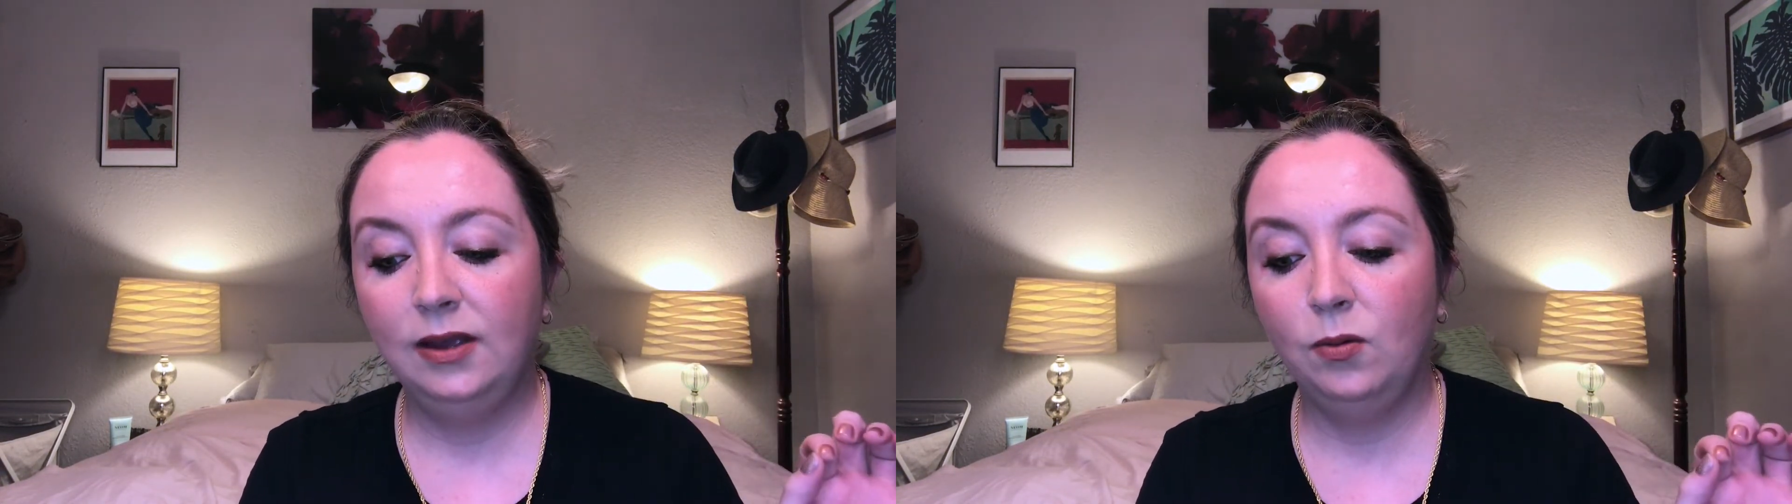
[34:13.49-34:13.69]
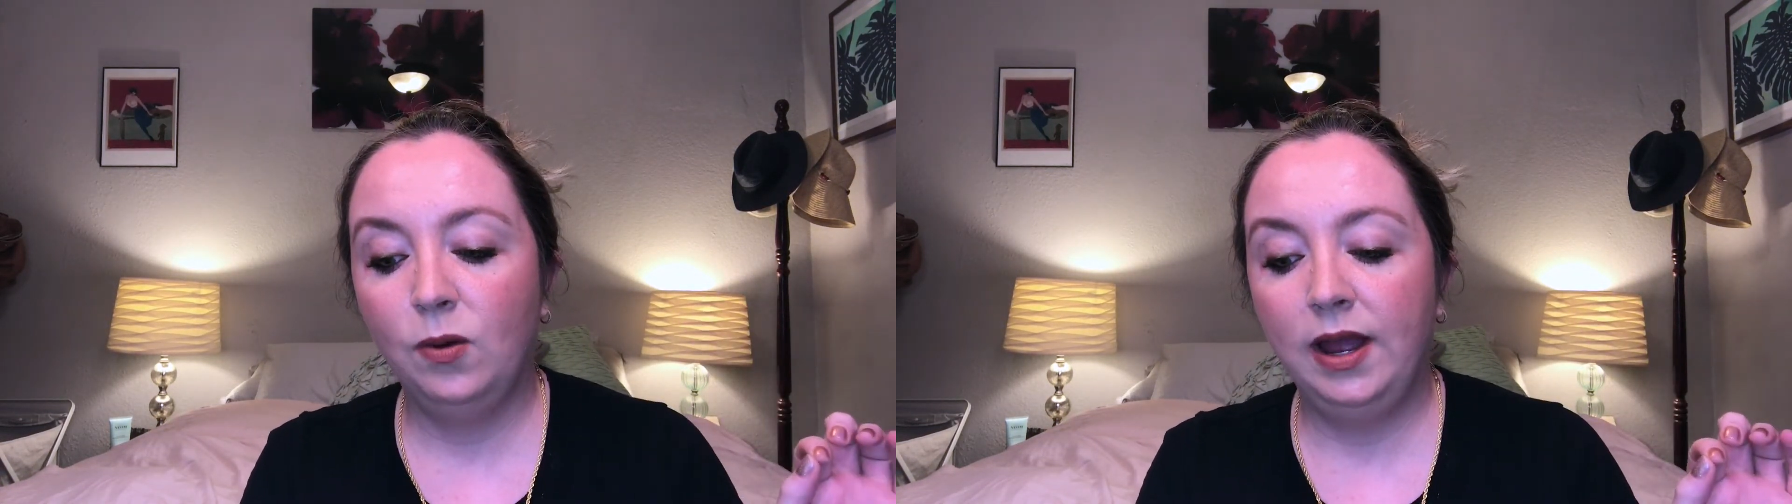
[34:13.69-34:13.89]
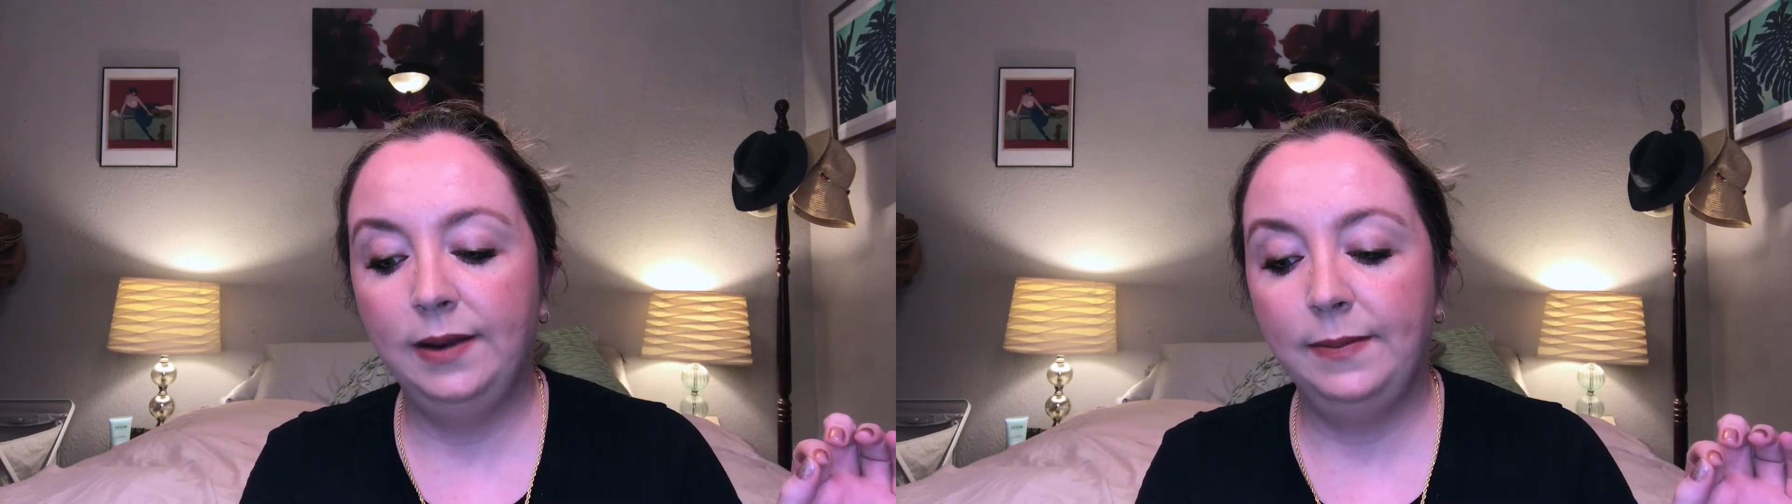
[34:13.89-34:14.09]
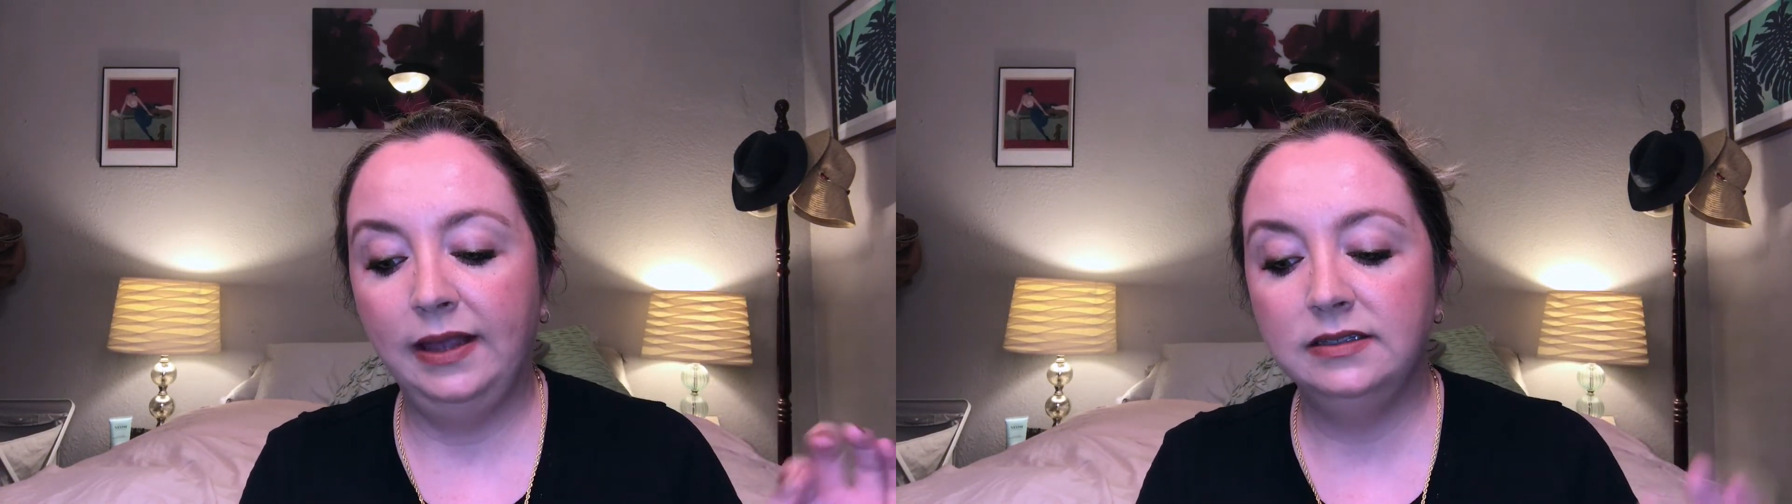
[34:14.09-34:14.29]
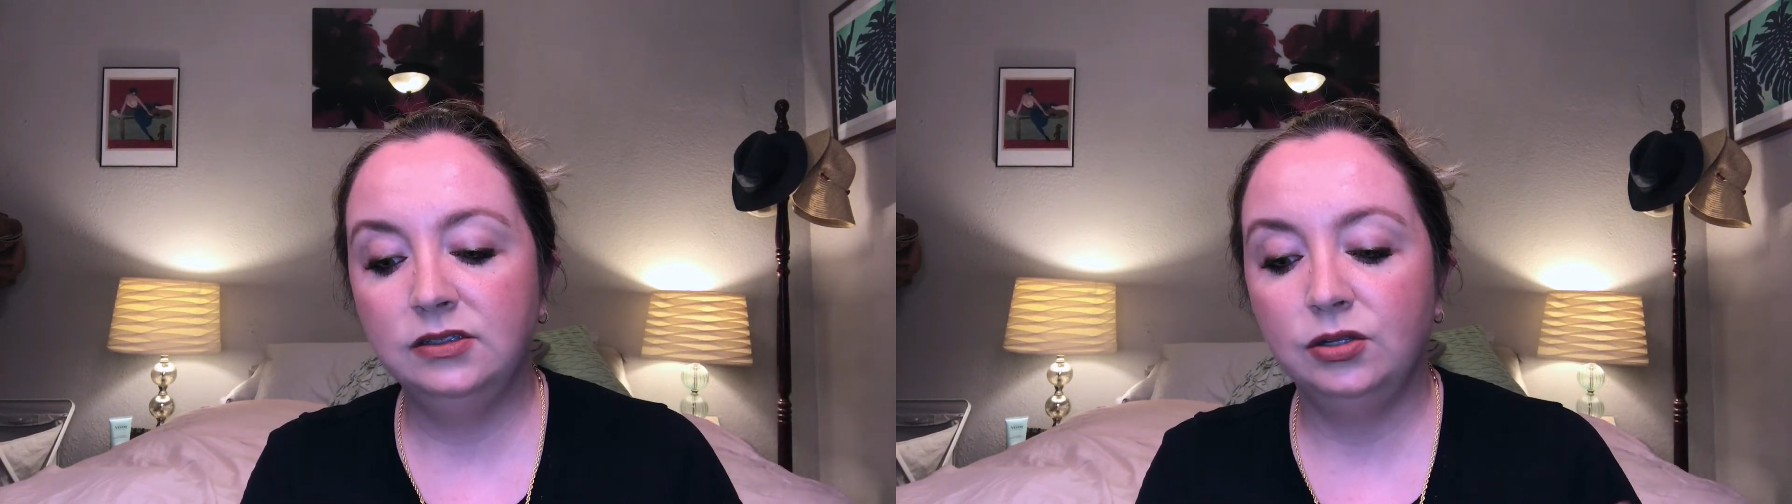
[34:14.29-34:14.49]
what
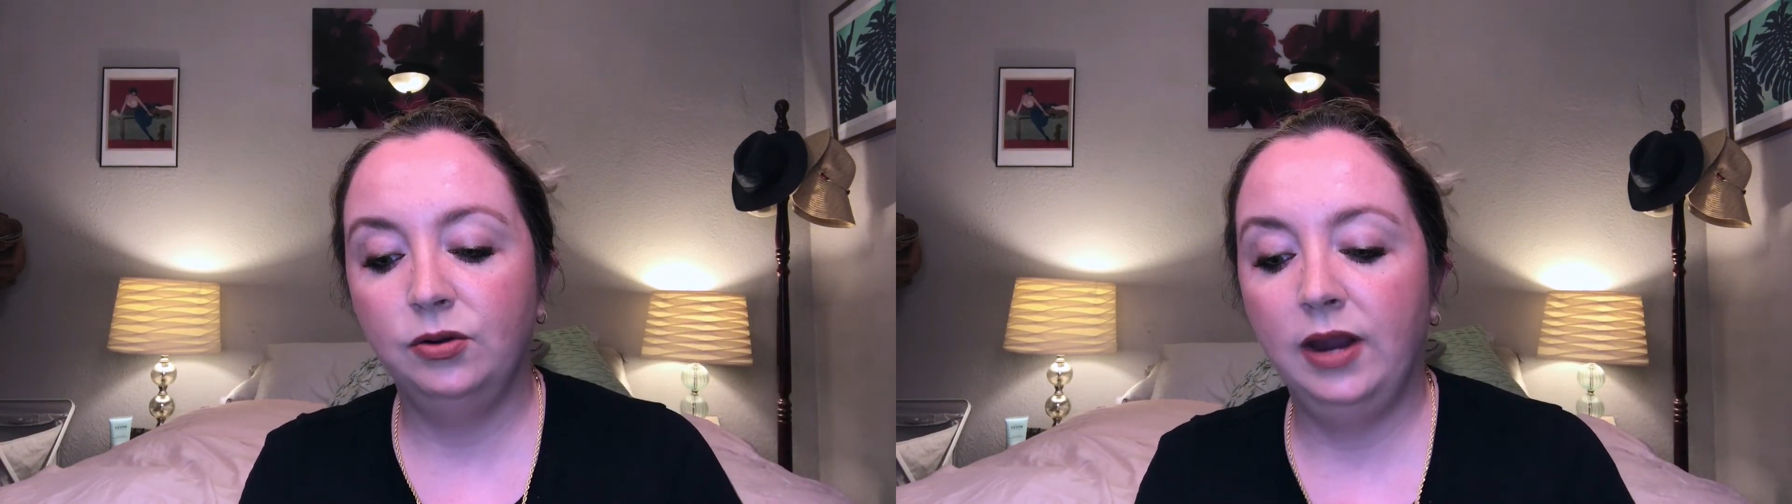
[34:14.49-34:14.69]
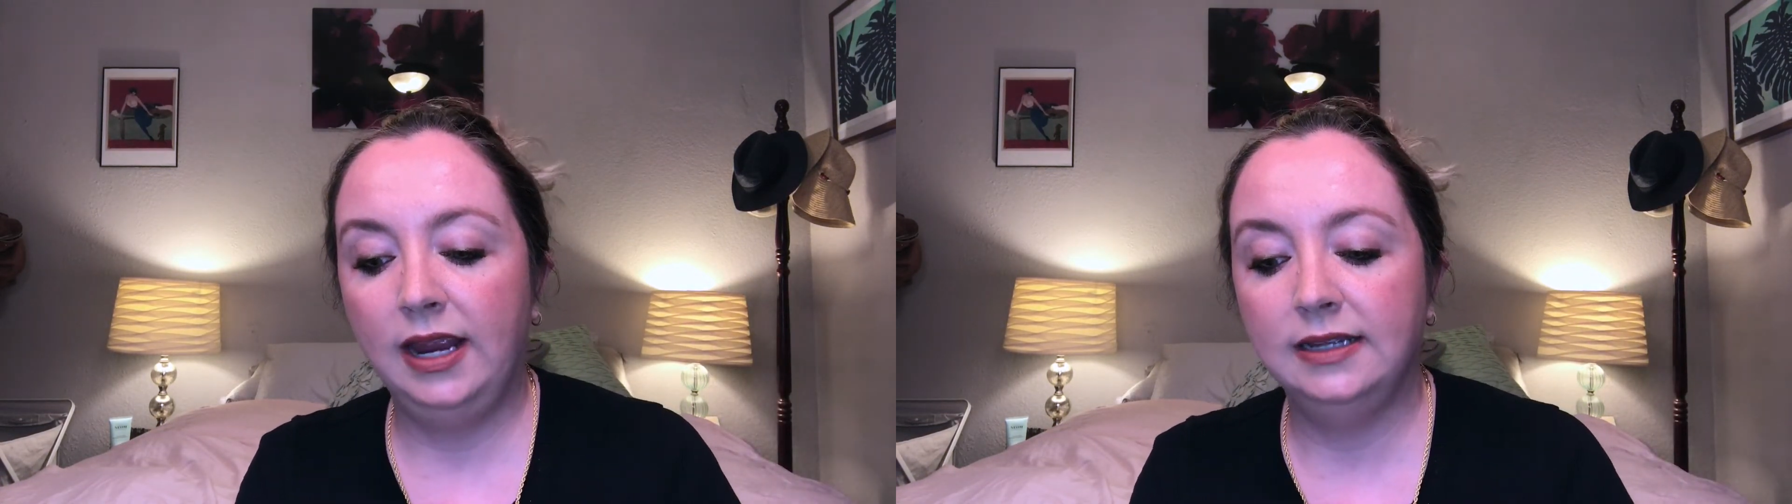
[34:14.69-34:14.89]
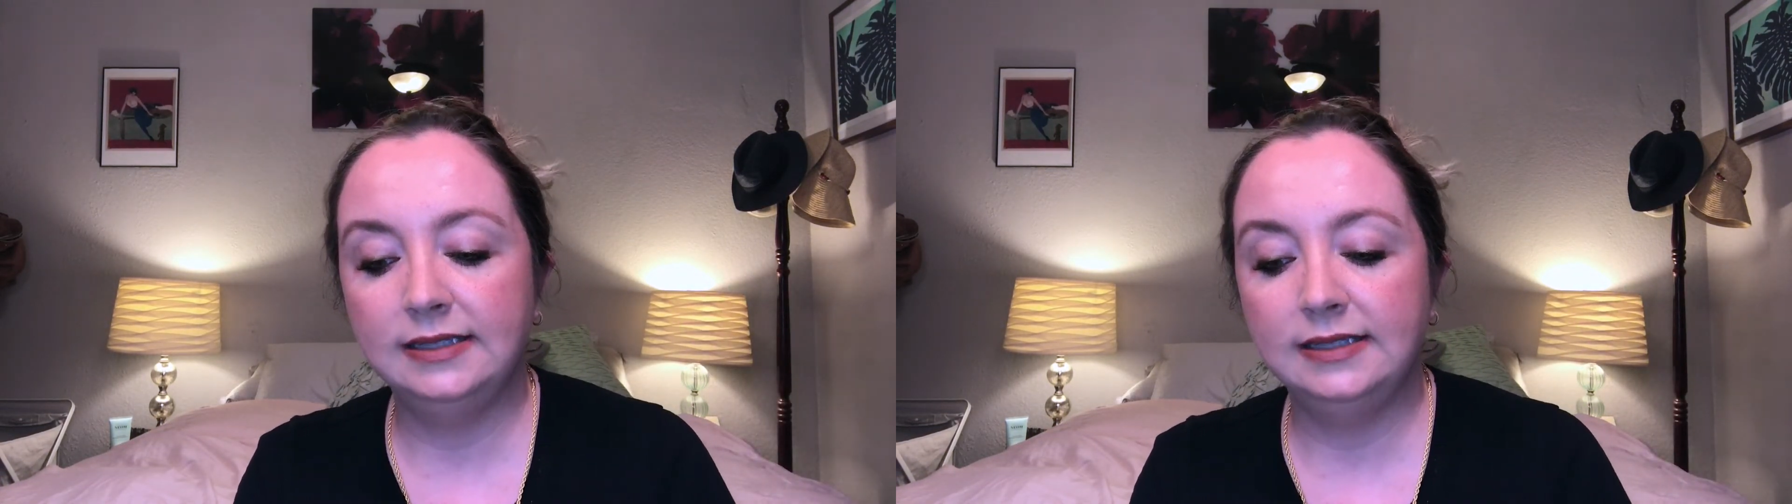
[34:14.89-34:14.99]
makes it so great is